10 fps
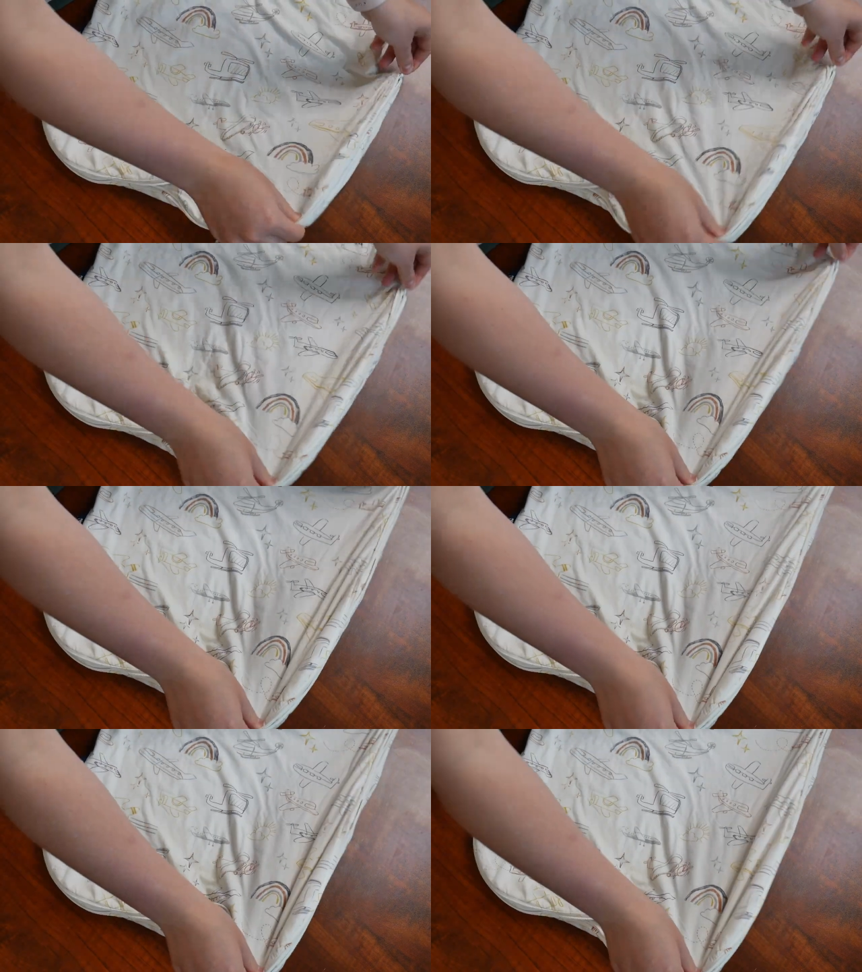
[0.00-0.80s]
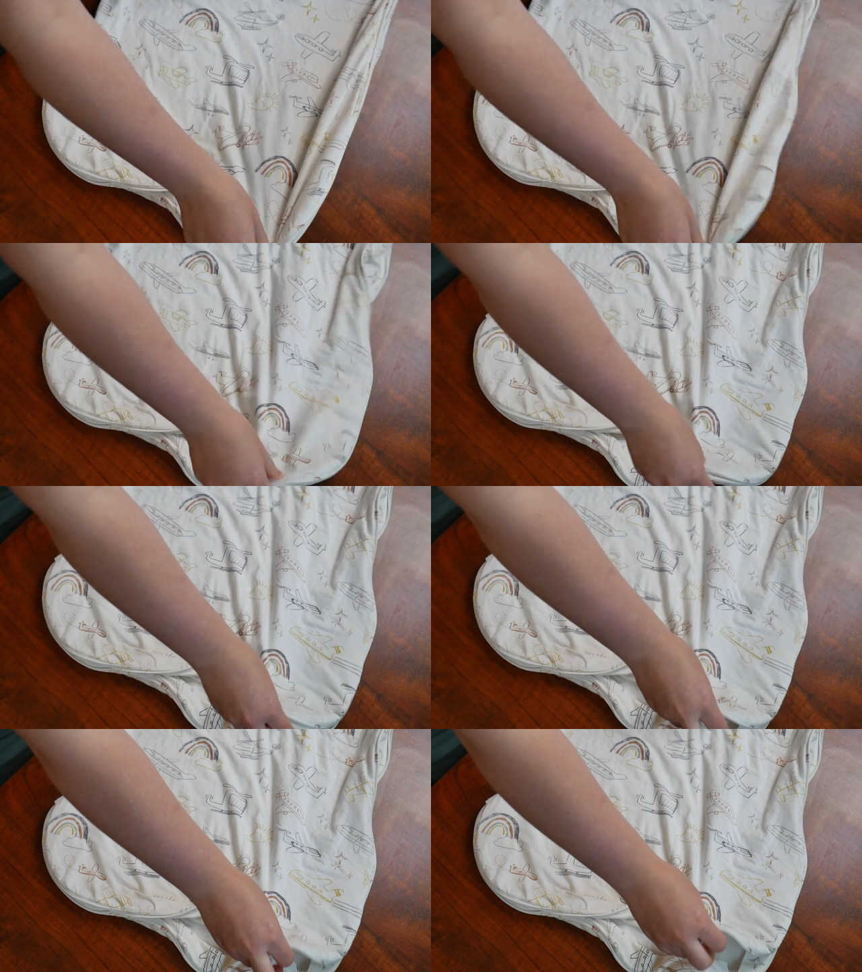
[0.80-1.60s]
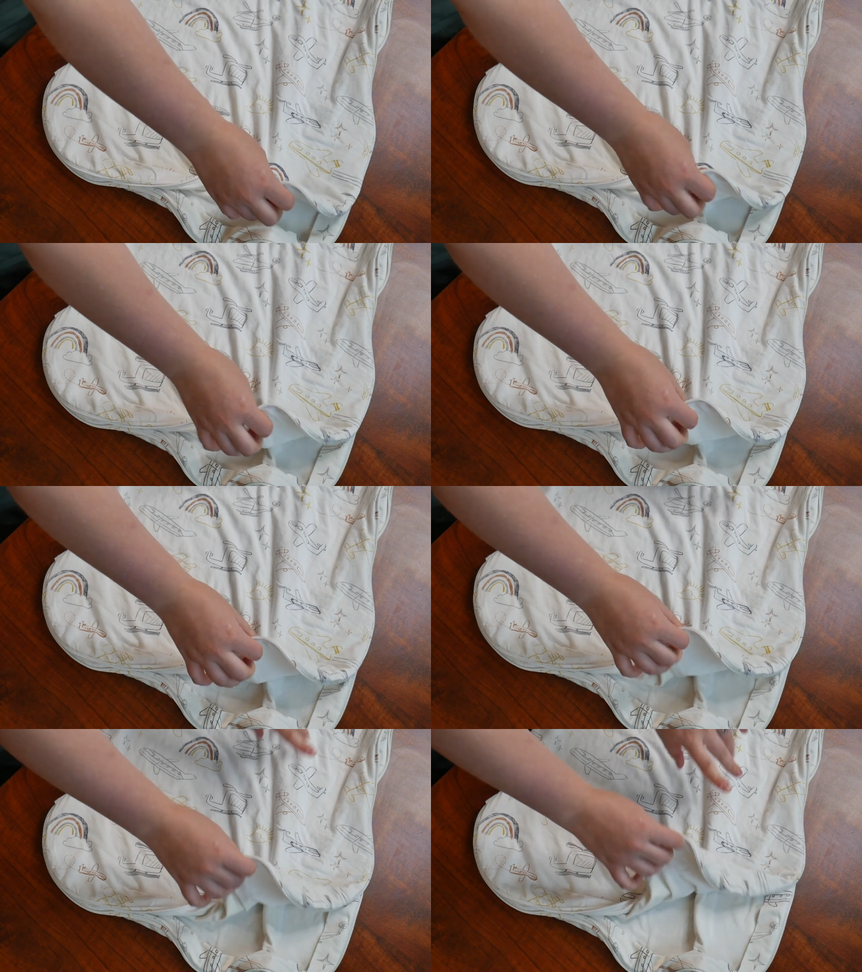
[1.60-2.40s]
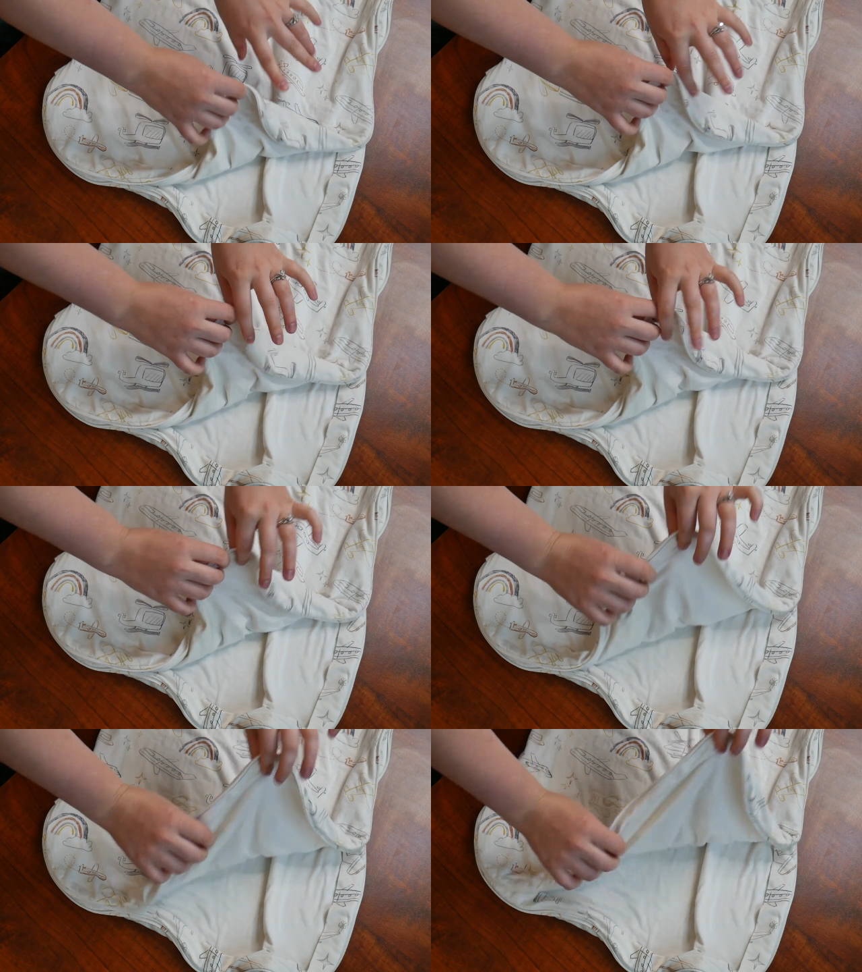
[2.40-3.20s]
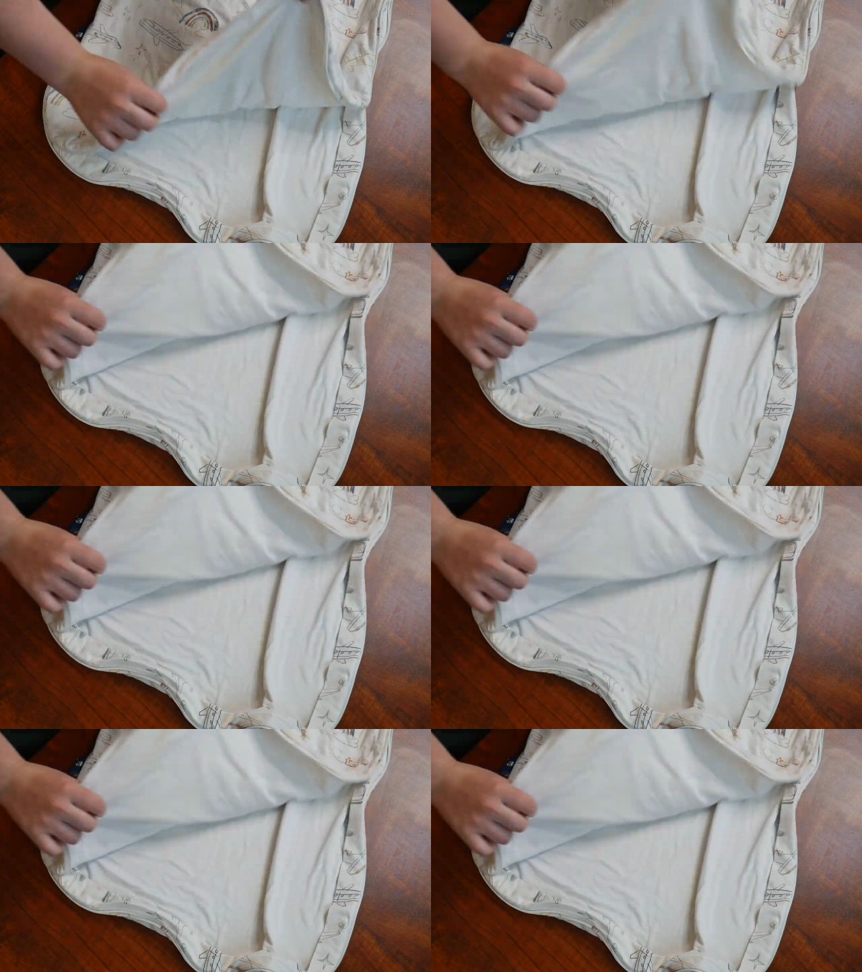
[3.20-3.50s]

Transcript: [unreadable: no face in view]